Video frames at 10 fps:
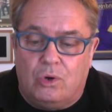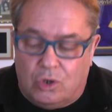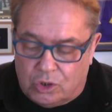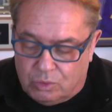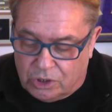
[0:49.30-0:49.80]

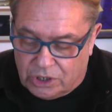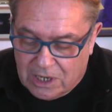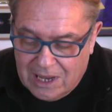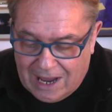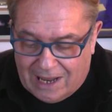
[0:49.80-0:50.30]
Goodwood.
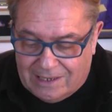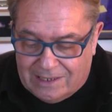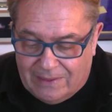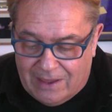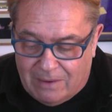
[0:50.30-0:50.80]
And
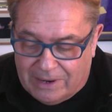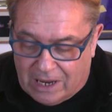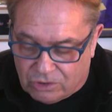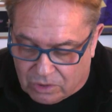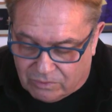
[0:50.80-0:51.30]
there we
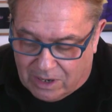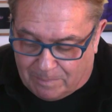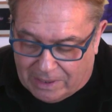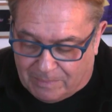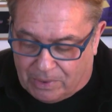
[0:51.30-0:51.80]
go, some real
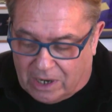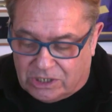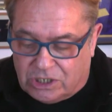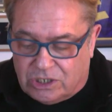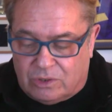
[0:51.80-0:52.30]
big
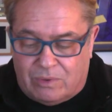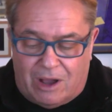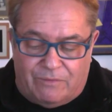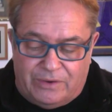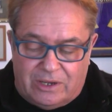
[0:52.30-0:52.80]
prices as
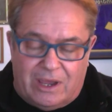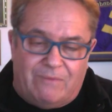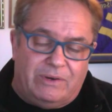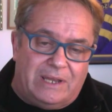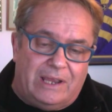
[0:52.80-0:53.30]
well for you
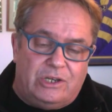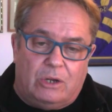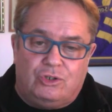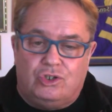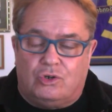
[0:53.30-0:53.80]
every day,
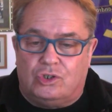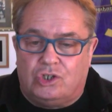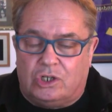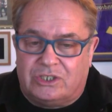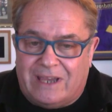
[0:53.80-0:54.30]
no short
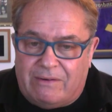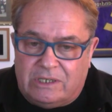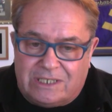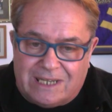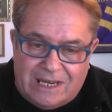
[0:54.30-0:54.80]
shots
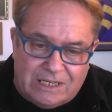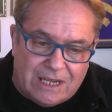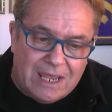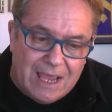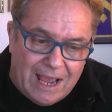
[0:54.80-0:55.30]
guaranteed.
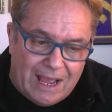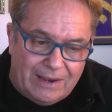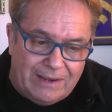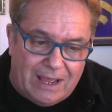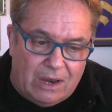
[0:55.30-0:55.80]

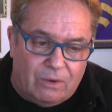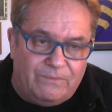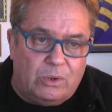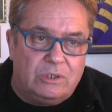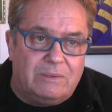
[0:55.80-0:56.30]
And I
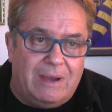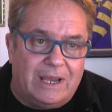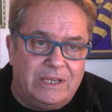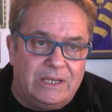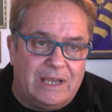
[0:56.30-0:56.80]
look forward to
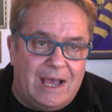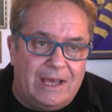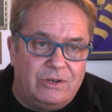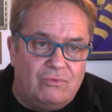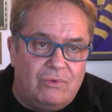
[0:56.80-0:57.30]
marking your
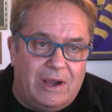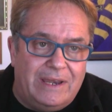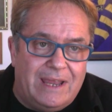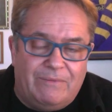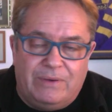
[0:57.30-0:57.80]
card
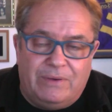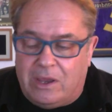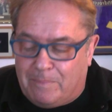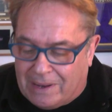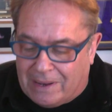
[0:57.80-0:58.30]
right now. If you've got
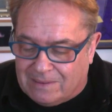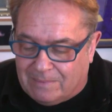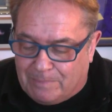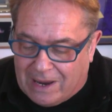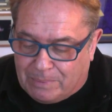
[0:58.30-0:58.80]
your pens and
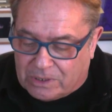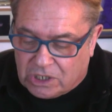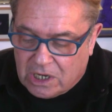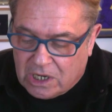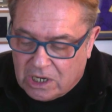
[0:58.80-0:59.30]
papers,
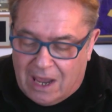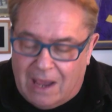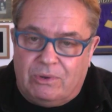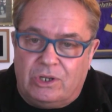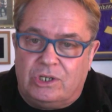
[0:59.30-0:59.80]

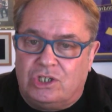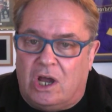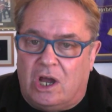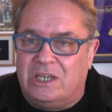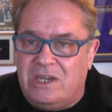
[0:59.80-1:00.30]
I'm going to
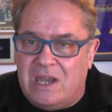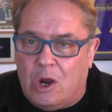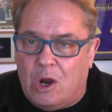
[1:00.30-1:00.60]
start in no